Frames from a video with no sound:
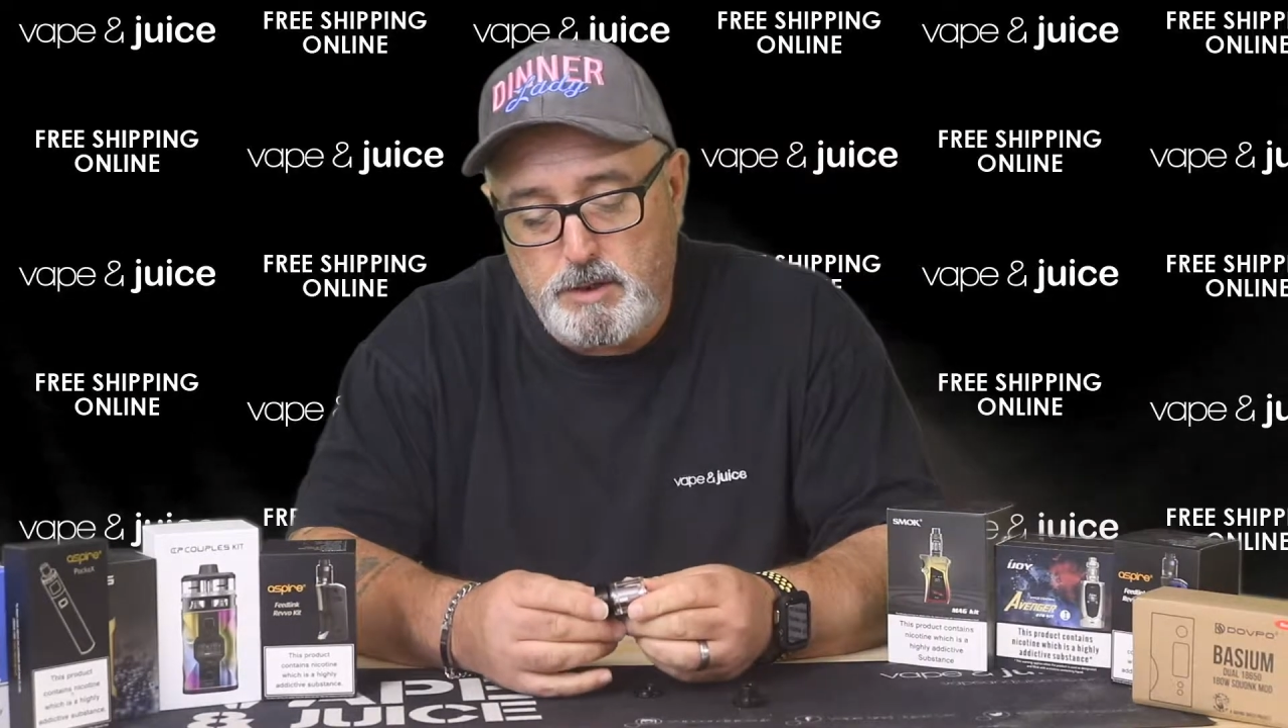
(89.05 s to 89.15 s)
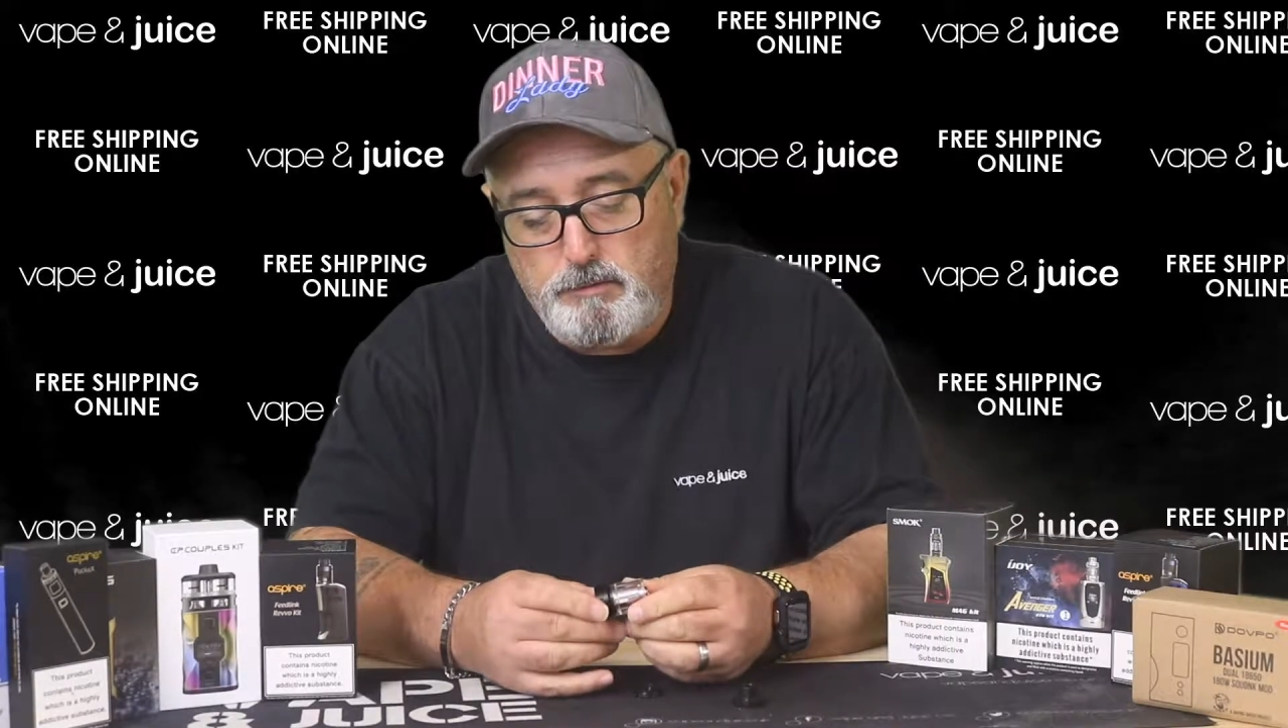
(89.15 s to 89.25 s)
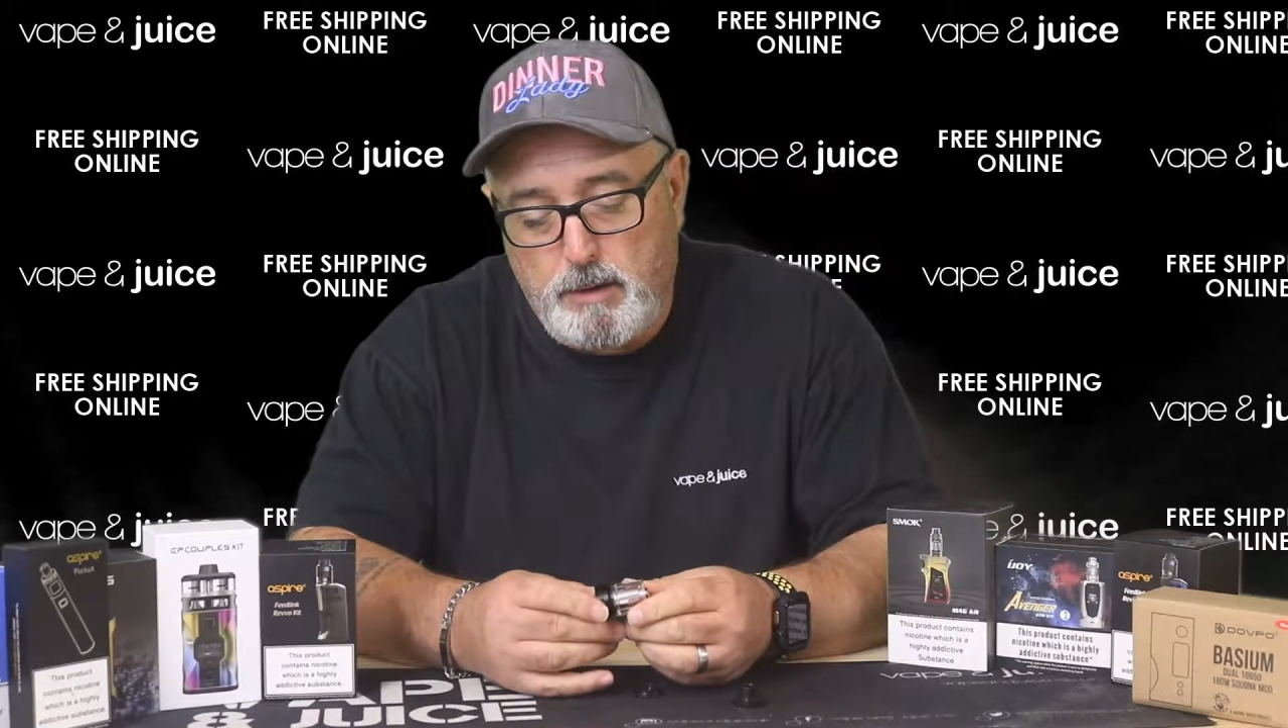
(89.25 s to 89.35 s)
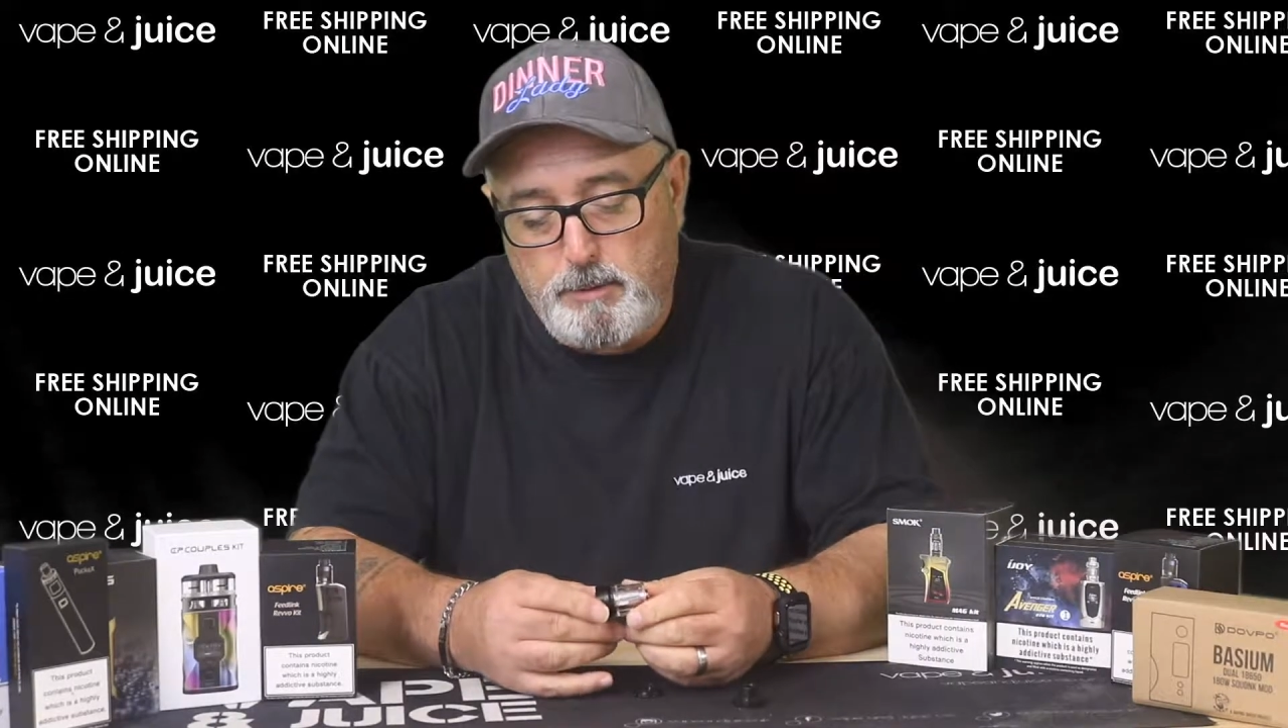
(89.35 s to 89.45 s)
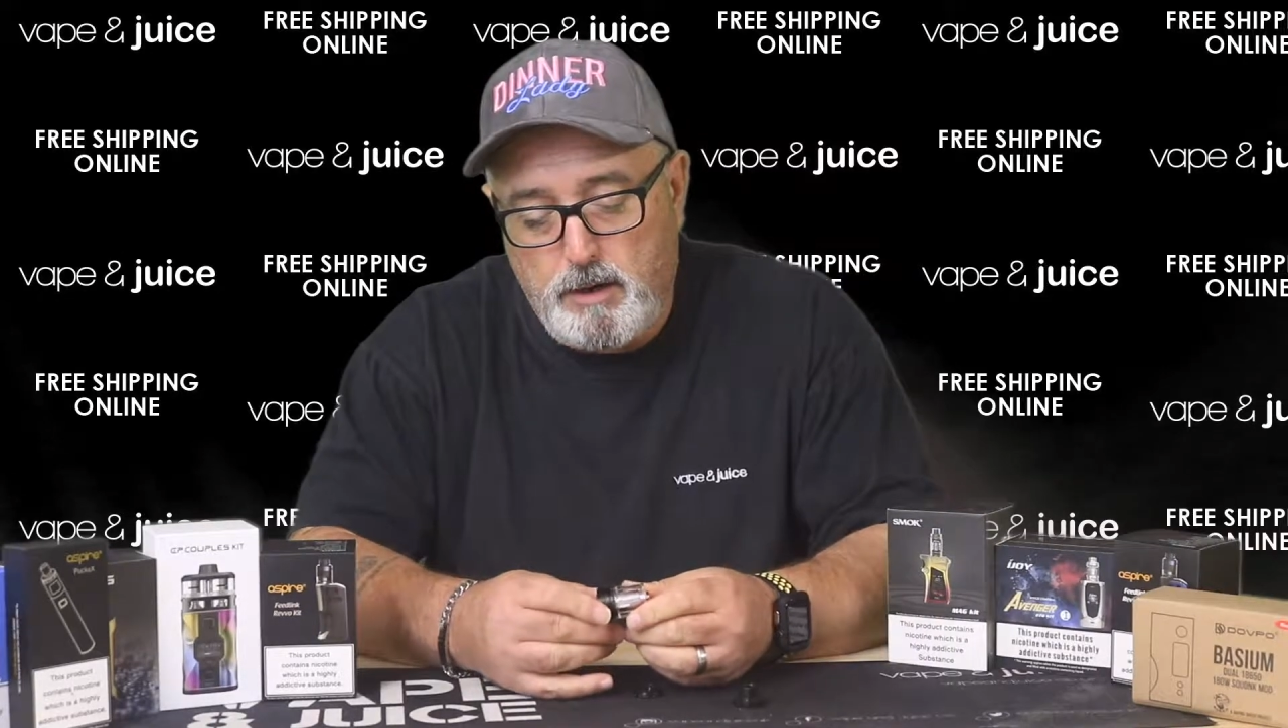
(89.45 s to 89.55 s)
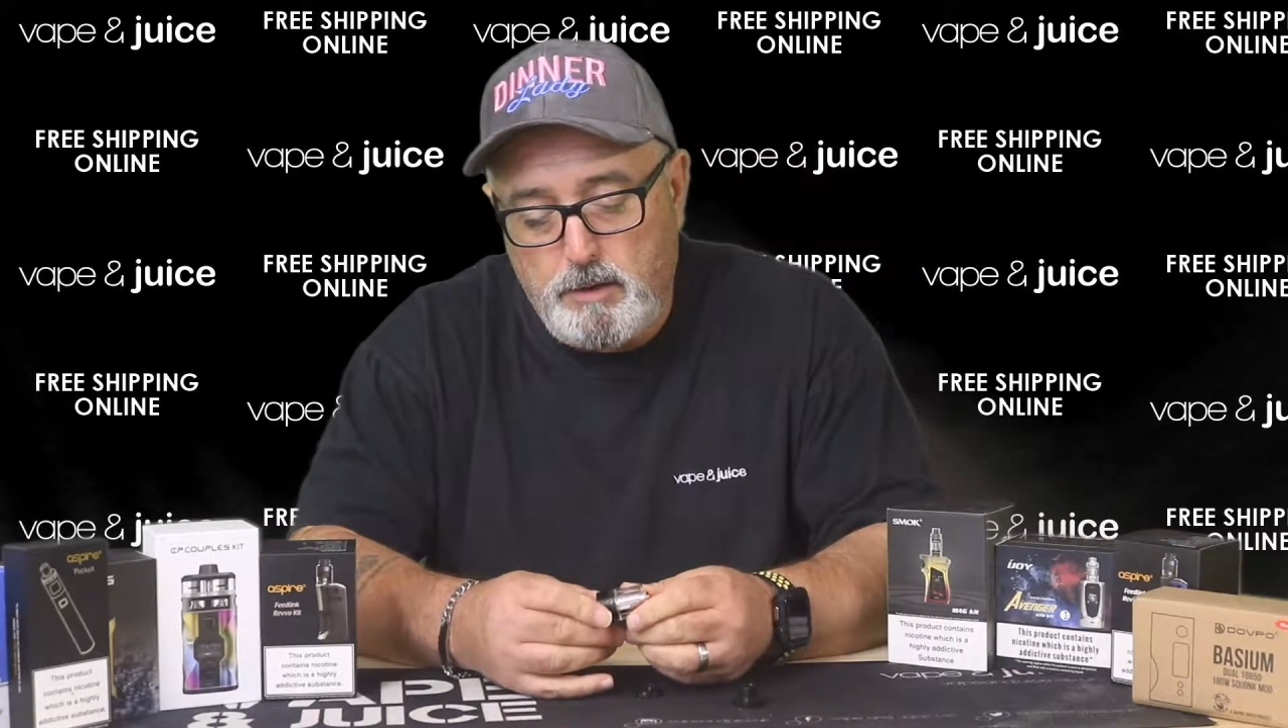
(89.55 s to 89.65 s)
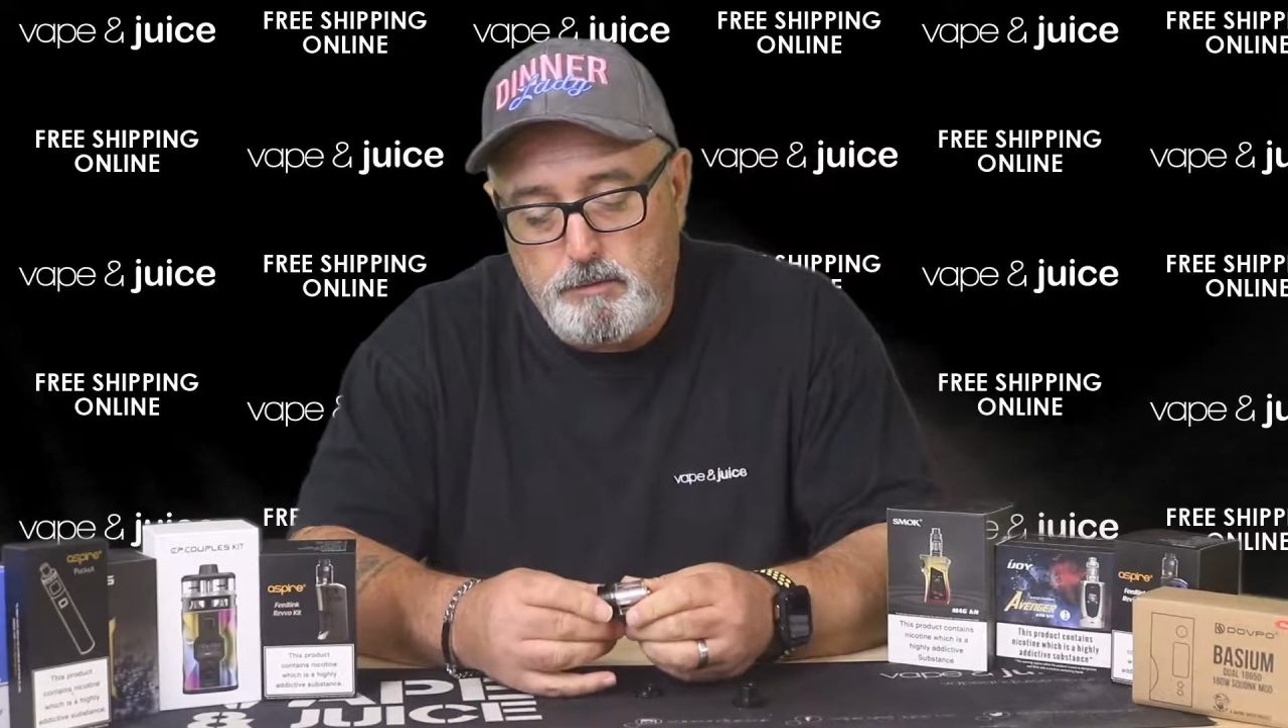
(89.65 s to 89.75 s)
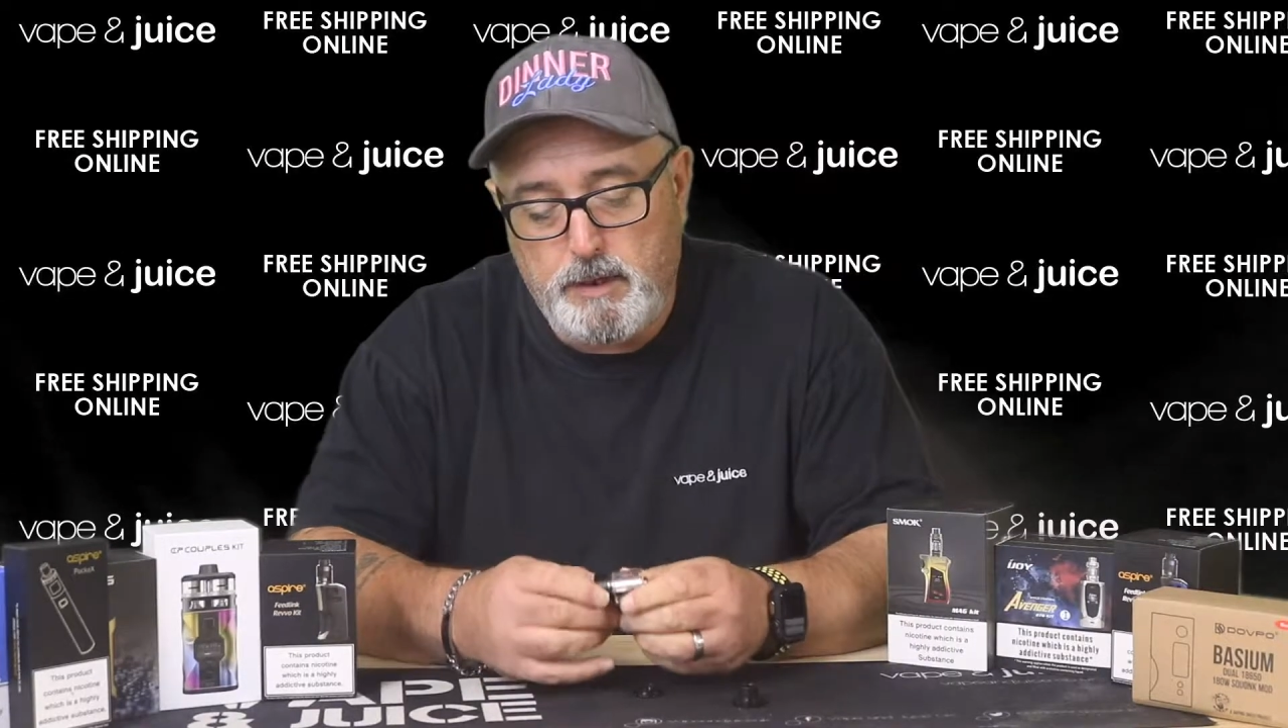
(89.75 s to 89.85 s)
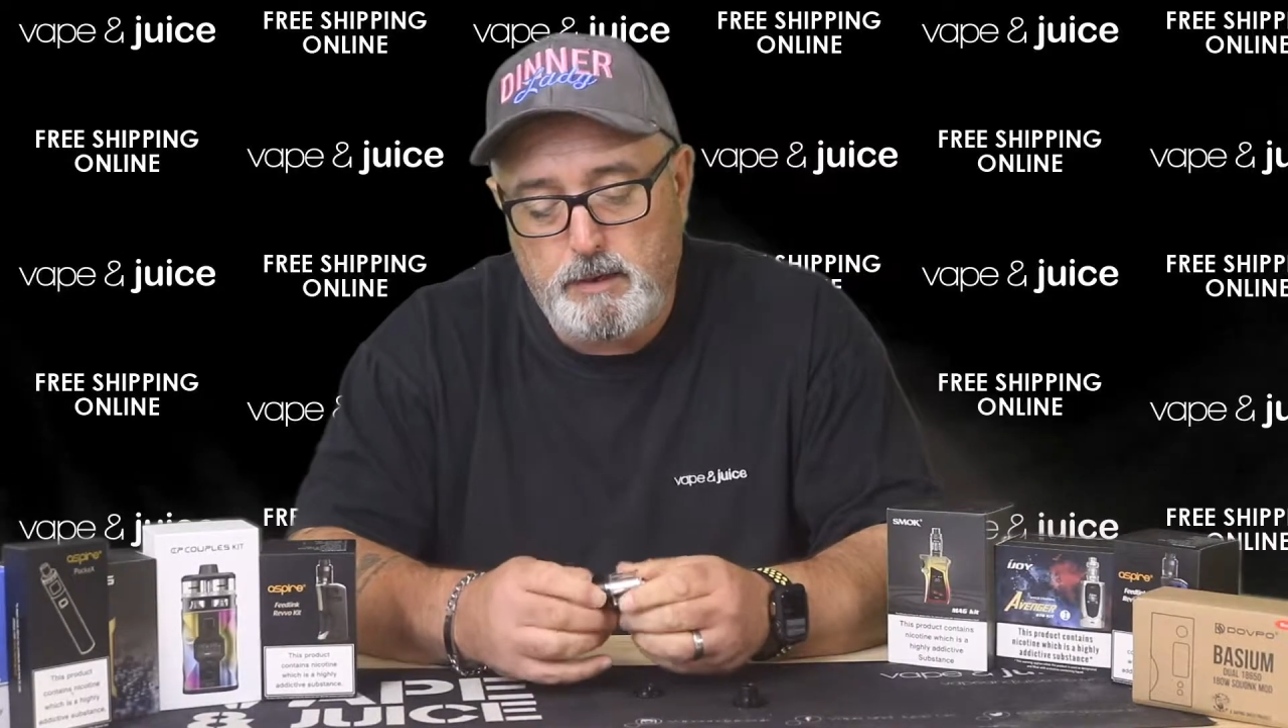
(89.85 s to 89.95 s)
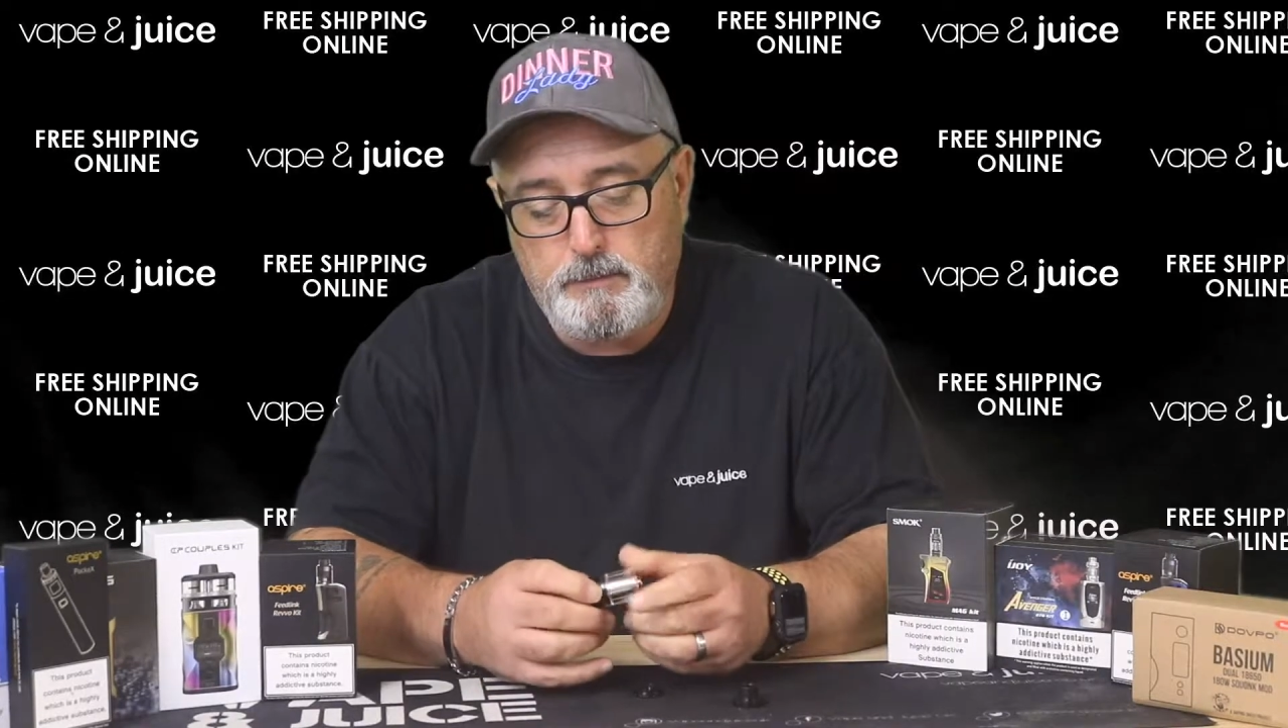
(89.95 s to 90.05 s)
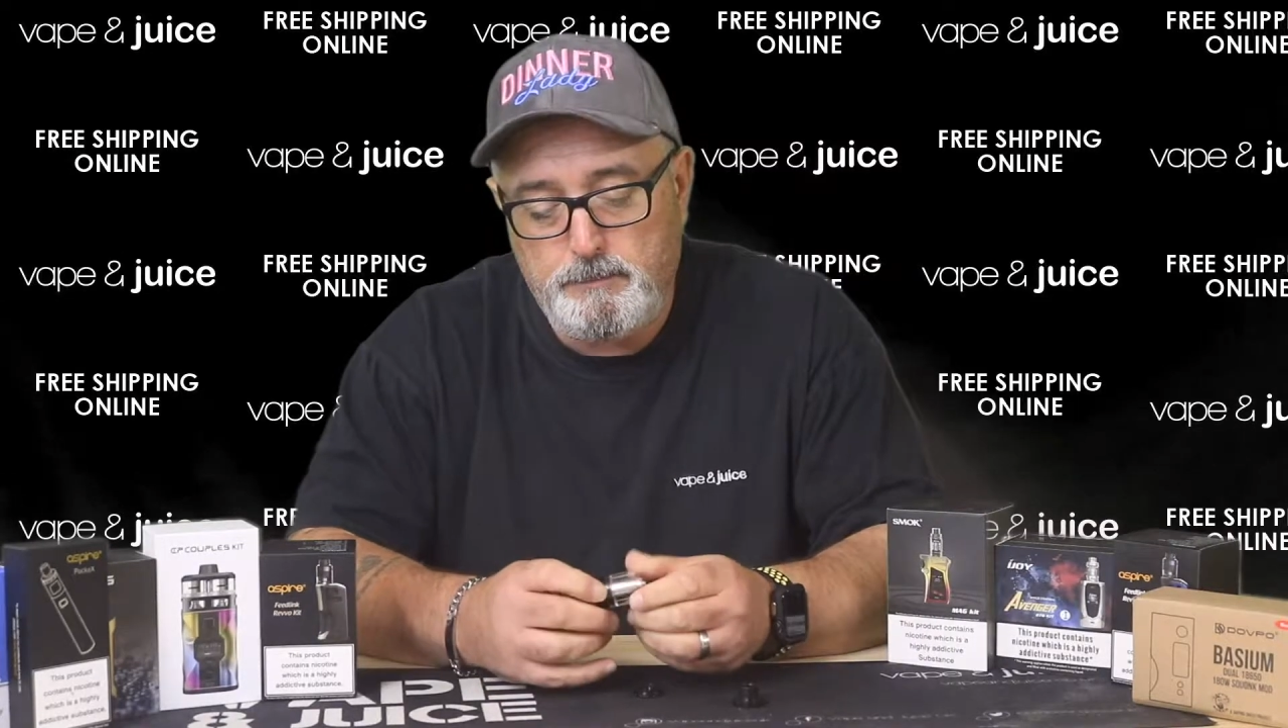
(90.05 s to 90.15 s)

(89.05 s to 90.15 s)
the rubber O-ring.